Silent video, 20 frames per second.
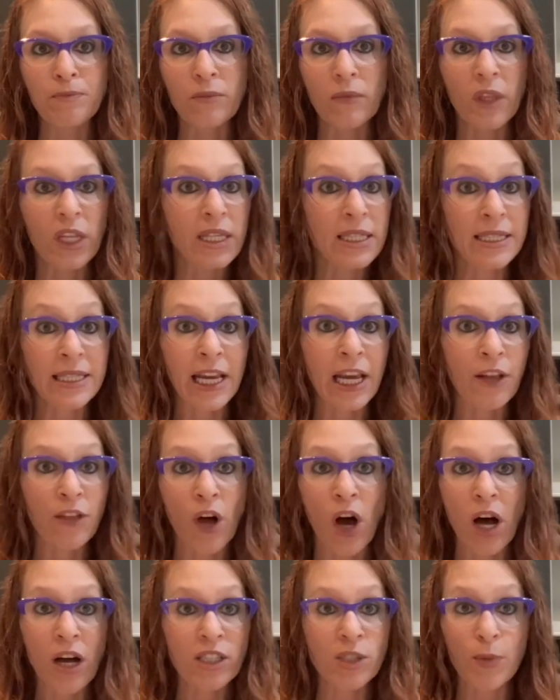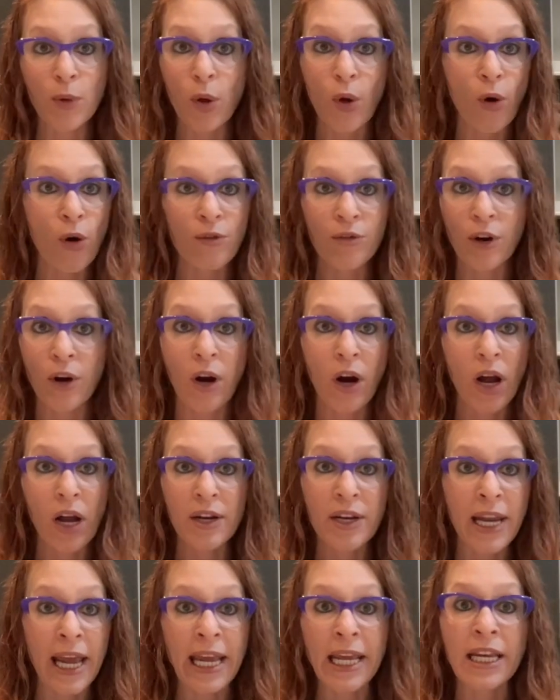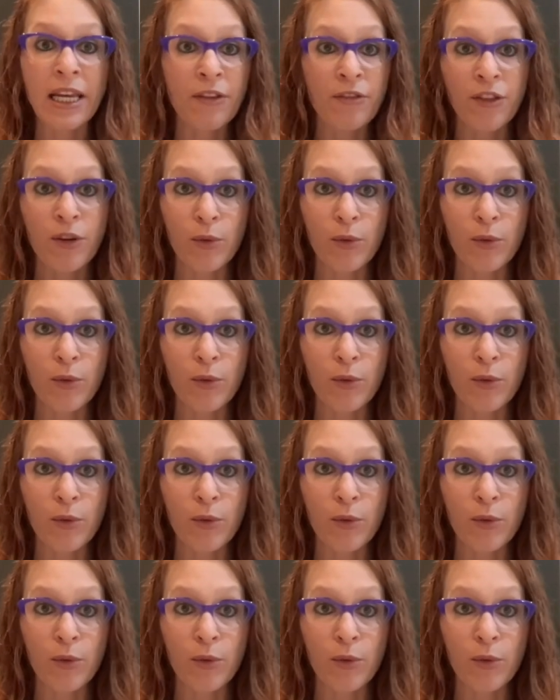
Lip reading: stay in the hospital overnight if